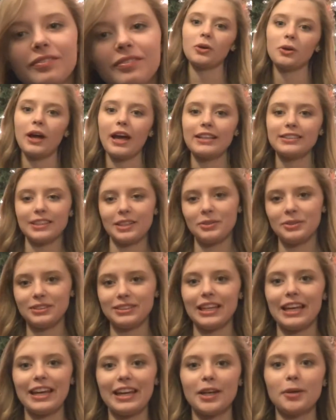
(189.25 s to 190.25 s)
Well, as I was
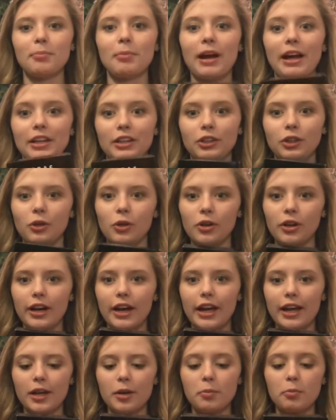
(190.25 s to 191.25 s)
saying, my
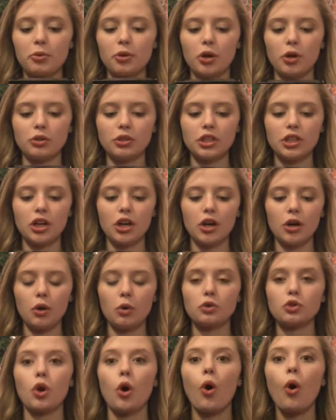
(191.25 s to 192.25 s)
Lorac Pro To
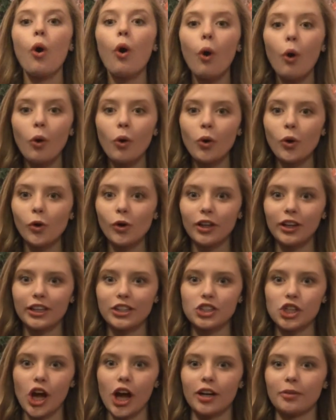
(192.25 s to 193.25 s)
Go totally
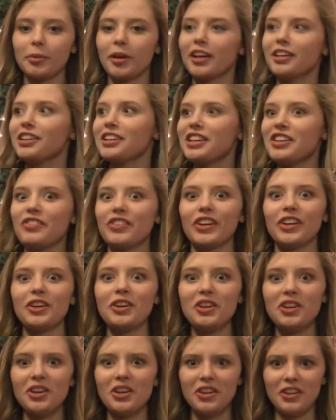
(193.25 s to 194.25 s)
shocked me. I didn't even
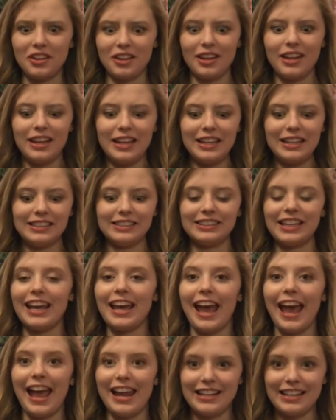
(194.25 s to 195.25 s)

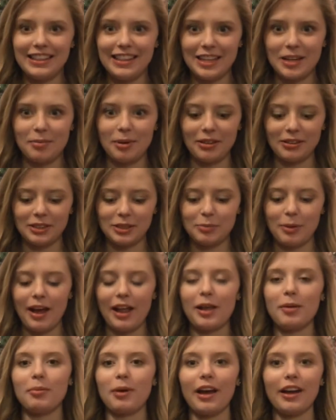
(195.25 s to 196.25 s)
say anything about this
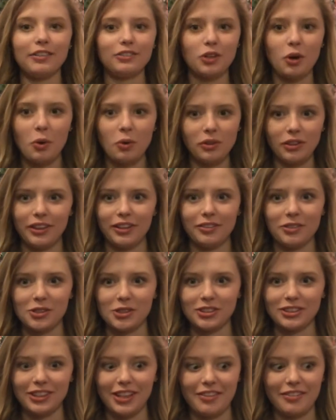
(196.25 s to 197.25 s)
palette, but I totally, of
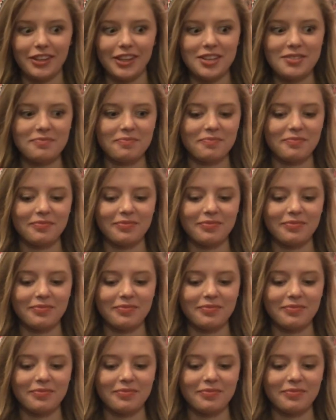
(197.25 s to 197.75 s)
course, love it.